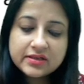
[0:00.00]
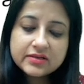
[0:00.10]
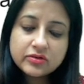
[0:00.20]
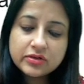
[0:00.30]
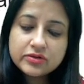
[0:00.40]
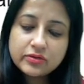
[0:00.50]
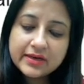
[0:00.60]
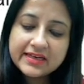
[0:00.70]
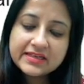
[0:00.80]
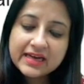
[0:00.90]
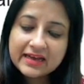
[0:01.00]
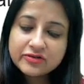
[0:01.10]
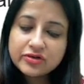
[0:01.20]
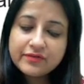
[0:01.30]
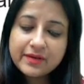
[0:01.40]
this also,
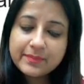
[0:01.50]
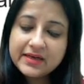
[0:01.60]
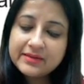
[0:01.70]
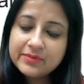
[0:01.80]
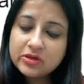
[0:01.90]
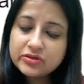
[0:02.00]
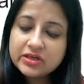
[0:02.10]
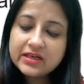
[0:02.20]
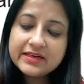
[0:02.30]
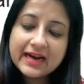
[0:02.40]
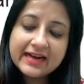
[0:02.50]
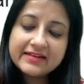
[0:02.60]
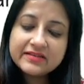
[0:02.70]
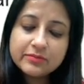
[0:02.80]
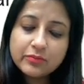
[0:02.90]
interaction of epidemiological triad
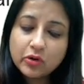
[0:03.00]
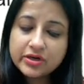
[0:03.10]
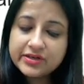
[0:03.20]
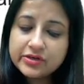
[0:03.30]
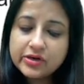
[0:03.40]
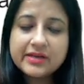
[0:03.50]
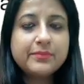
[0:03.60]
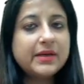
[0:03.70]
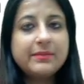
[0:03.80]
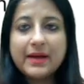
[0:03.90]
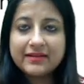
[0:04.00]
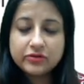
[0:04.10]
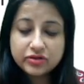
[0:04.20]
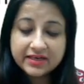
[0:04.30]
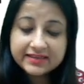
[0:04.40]
is important during
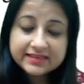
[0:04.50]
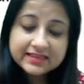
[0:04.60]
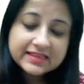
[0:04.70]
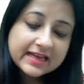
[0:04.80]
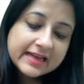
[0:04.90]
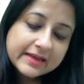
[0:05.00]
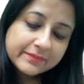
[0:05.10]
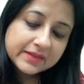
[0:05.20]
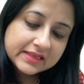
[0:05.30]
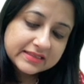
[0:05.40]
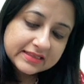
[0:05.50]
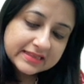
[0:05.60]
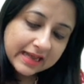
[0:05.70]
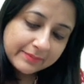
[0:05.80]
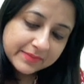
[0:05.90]
pre-pathogenesis. This is
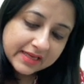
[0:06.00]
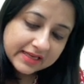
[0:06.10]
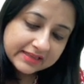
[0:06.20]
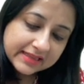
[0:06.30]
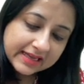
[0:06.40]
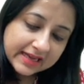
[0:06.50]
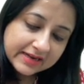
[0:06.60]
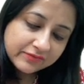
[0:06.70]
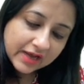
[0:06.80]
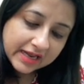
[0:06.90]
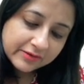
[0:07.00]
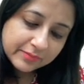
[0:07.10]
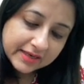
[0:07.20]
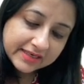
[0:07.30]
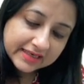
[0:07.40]
happening in the
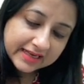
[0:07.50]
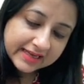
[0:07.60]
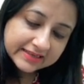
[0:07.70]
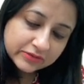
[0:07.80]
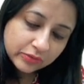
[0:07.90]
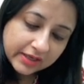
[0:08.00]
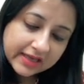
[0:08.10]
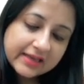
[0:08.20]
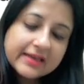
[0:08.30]
environment, guys. Okay,